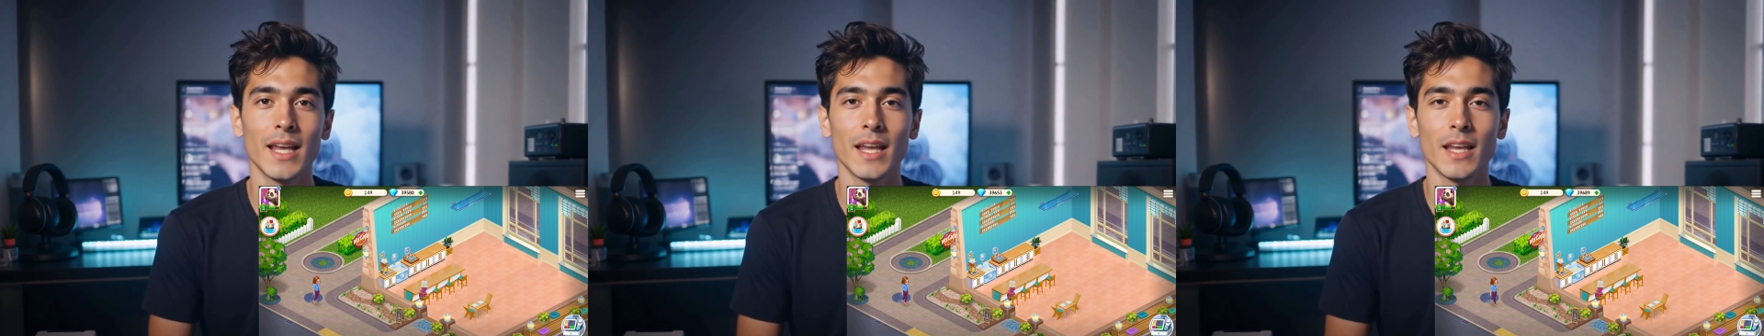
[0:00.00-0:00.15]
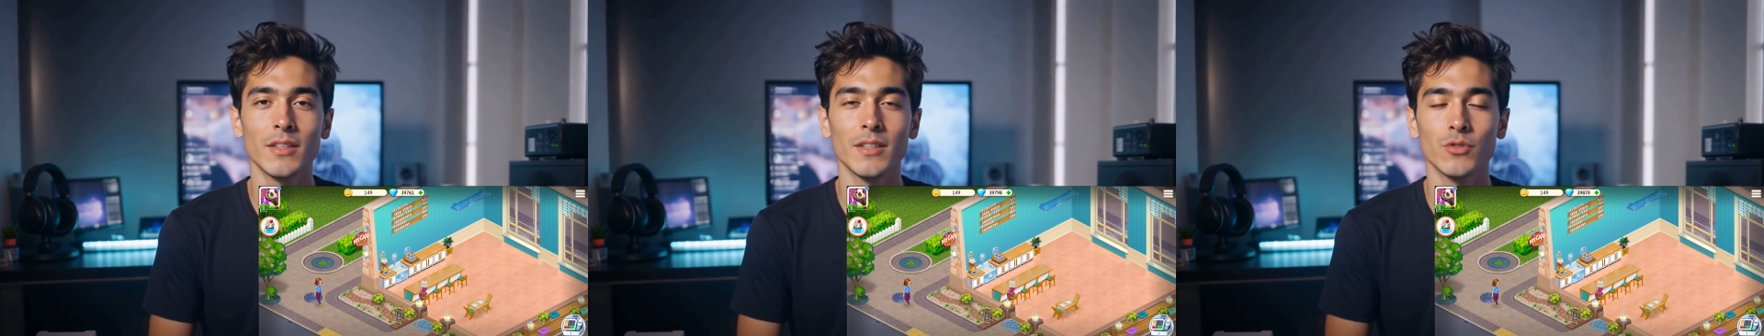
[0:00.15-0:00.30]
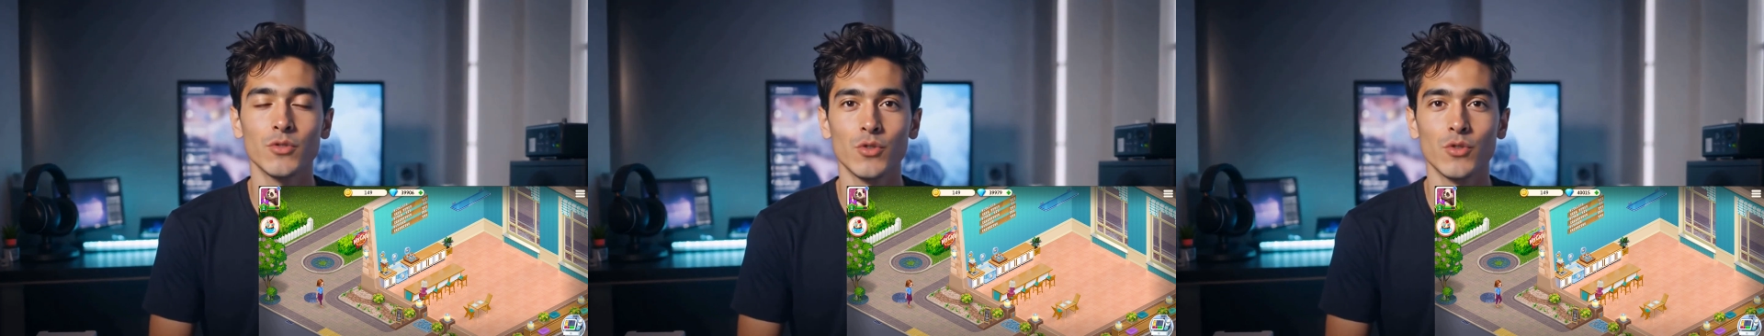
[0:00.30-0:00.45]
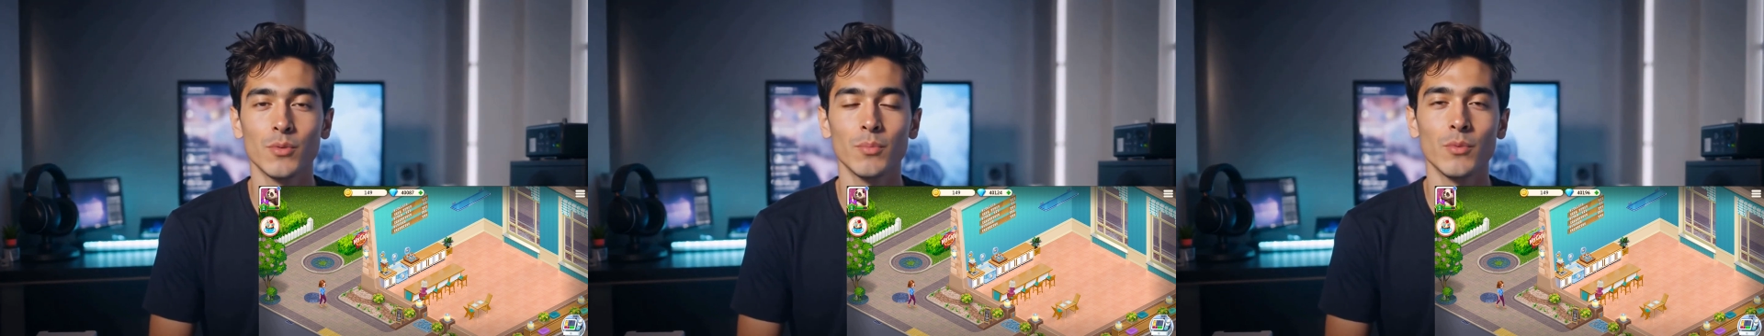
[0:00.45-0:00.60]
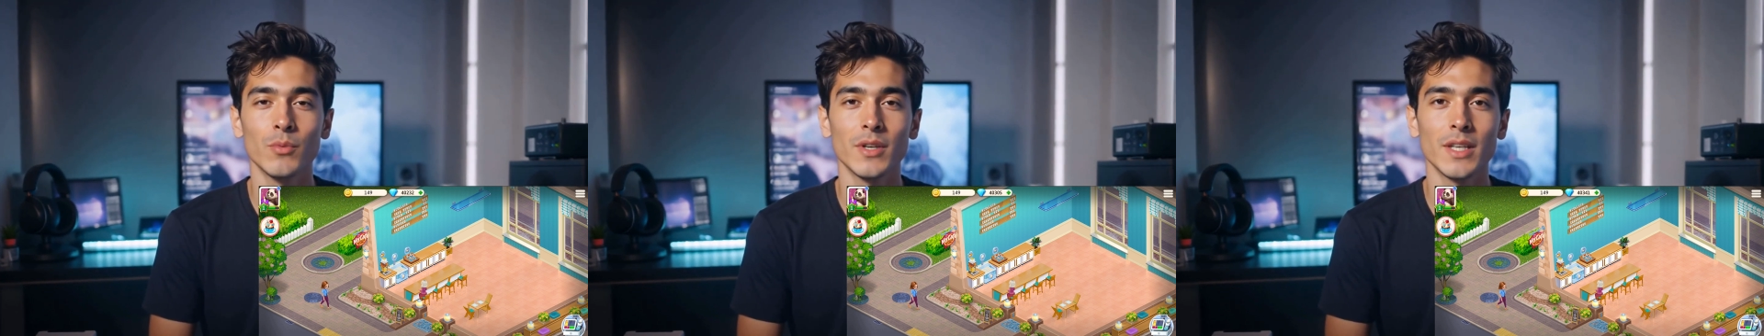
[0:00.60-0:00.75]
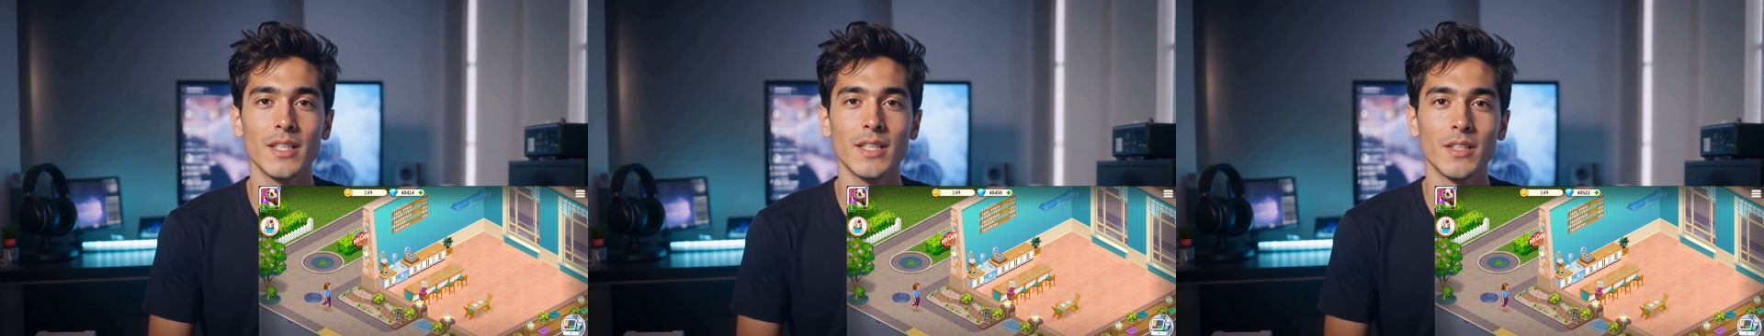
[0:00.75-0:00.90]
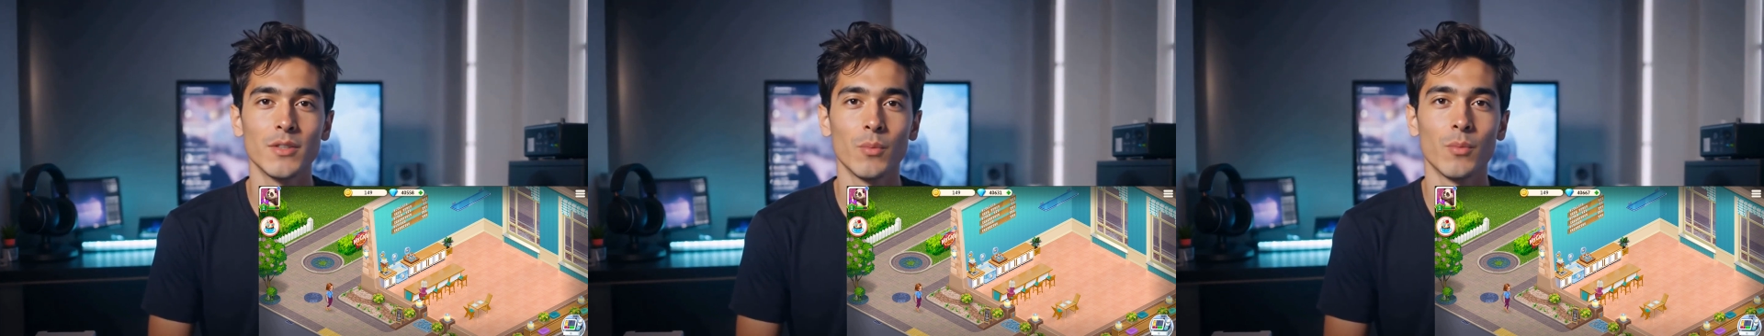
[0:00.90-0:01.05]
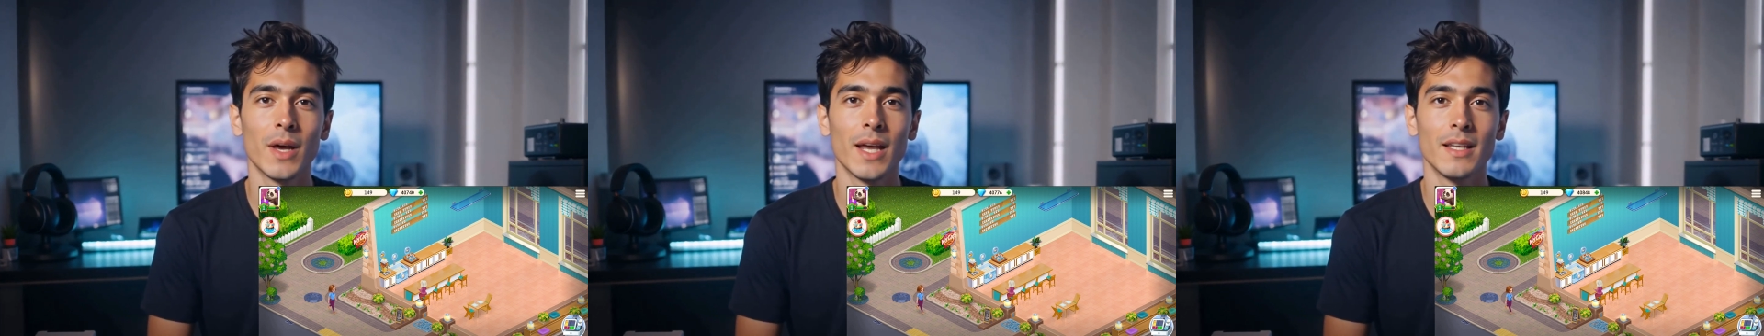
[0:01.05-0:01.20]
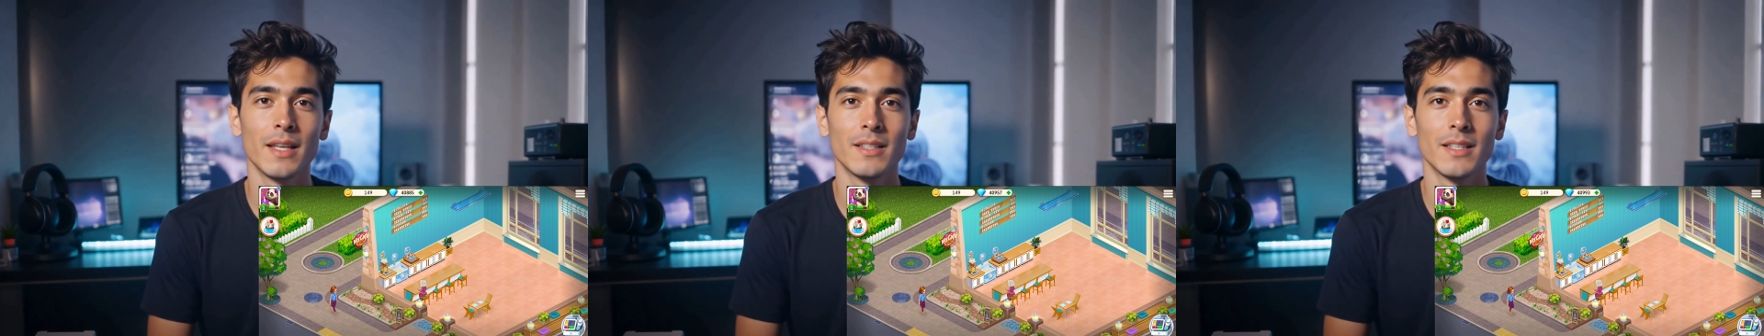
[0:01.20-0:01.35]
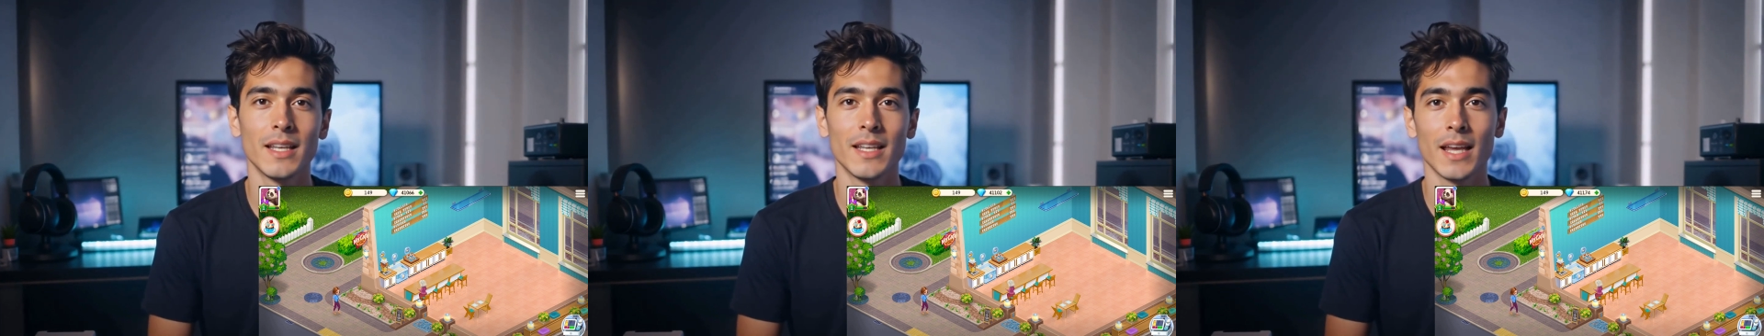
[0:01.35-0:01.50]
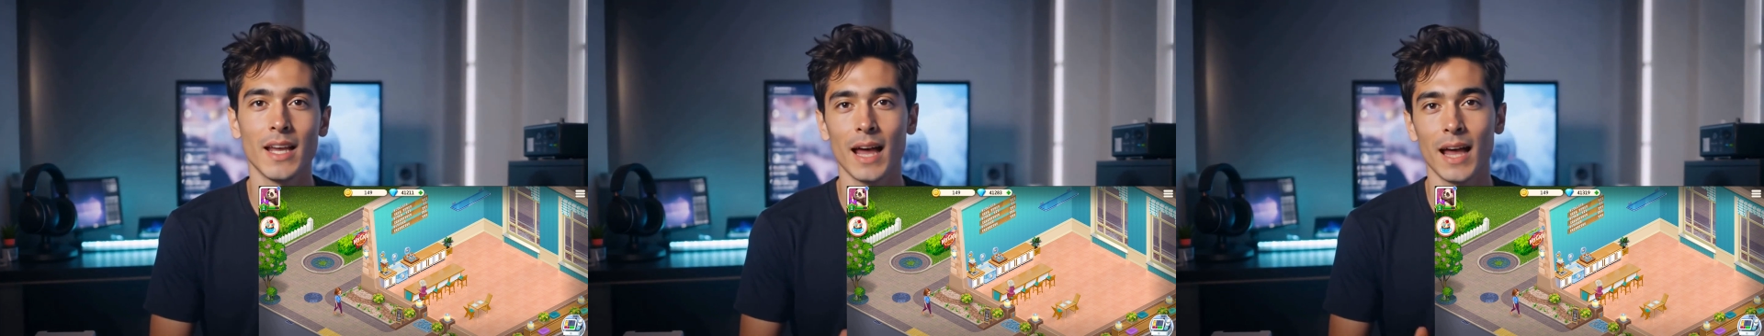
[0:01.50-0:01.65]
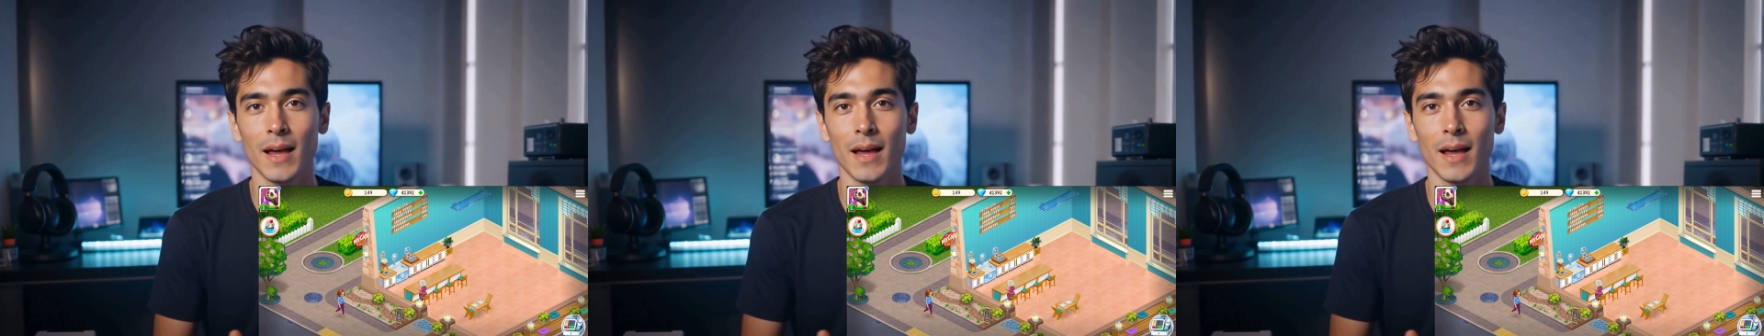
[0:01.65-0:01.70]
and super easy way to get